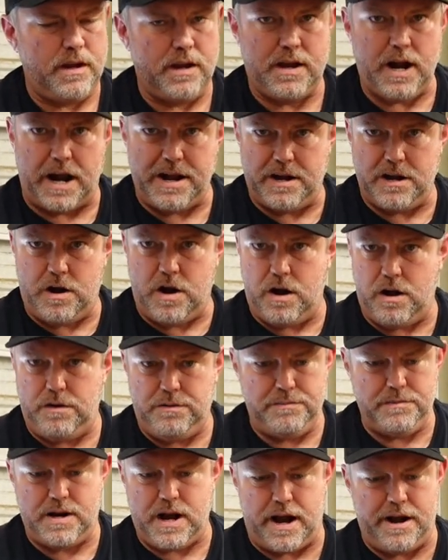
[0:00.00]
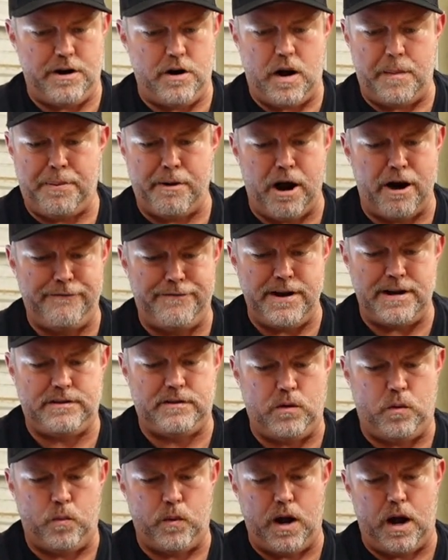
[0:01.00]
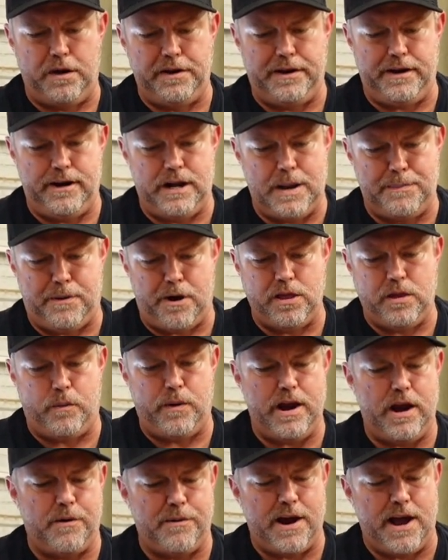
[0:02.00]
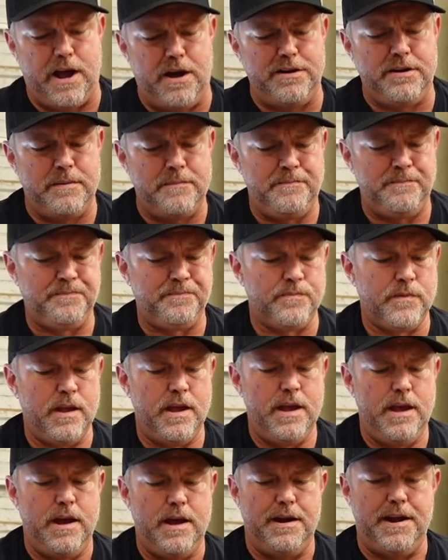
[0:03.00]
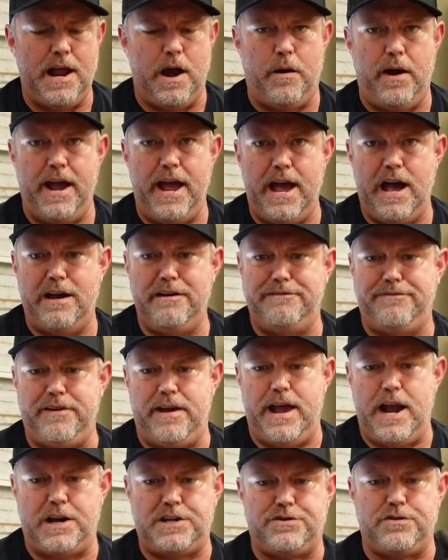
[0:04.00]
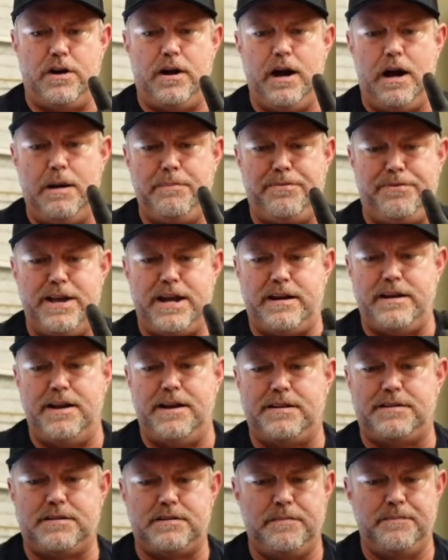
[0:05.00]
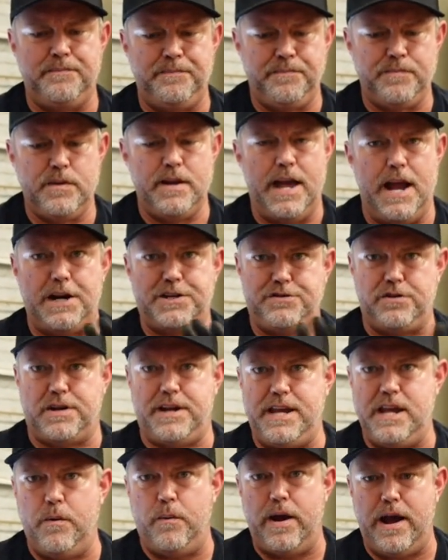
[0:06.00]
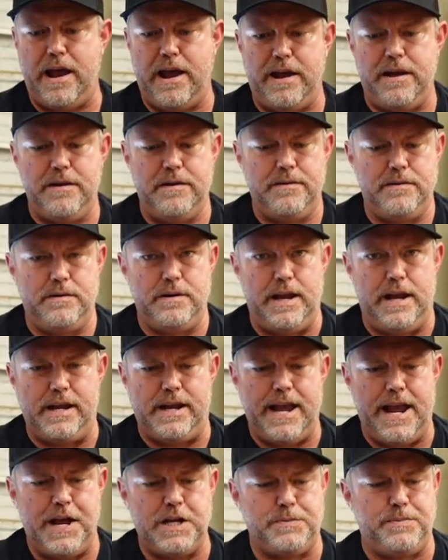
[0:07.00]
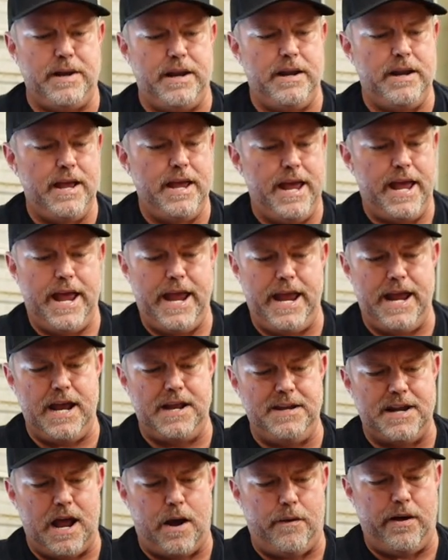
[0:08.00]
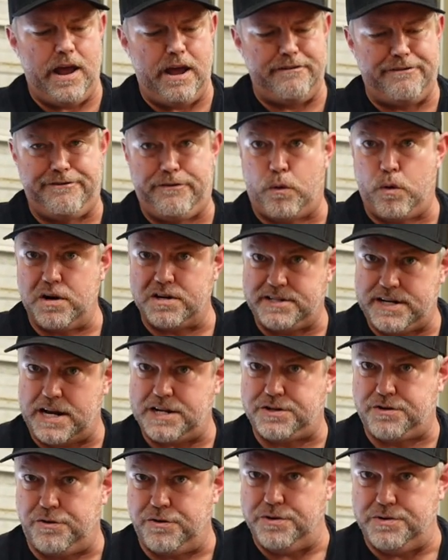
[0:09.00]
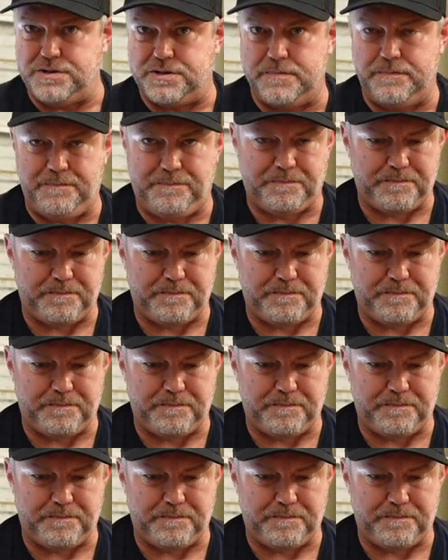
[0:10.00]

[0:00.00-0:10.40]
got it all got it all perfect welded it up all the way around now I have extra hub thickness extra keyway engagement and now I have four set screws